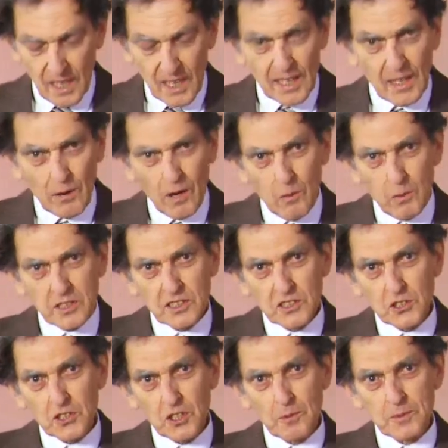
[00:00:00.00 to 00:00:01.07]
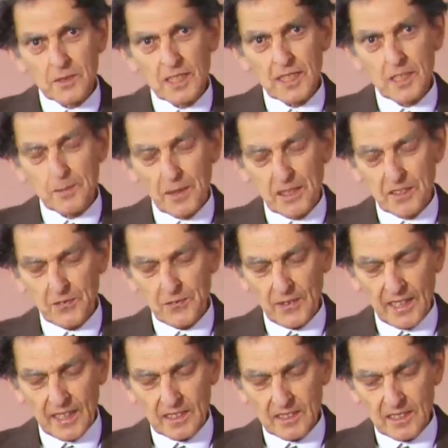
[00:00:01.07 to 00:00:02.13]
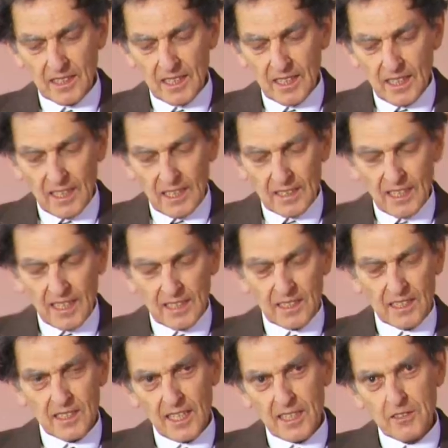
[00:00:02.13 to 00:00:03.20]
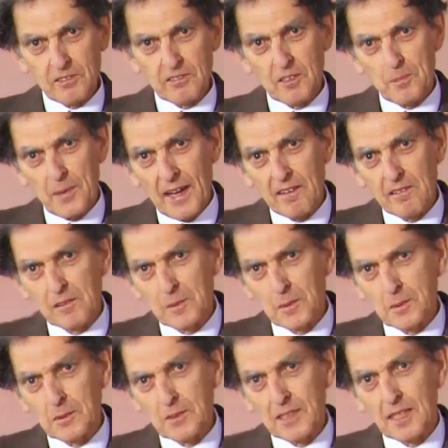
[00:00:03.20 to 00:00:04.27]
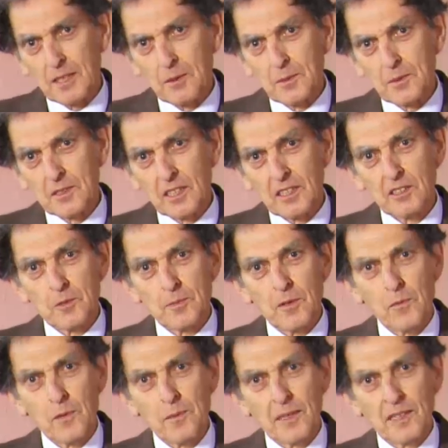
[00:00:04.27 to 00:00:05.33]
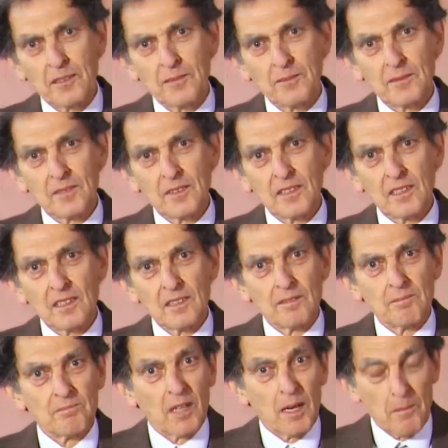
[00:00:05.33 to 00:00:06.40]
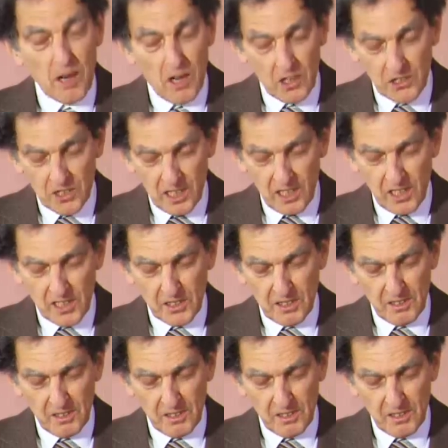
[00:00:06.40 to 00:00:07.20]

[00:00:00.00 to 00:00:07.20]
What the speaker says: Now, I wasn't stopped either by the fact that at the centre of the parable there was a group of women, a marginalised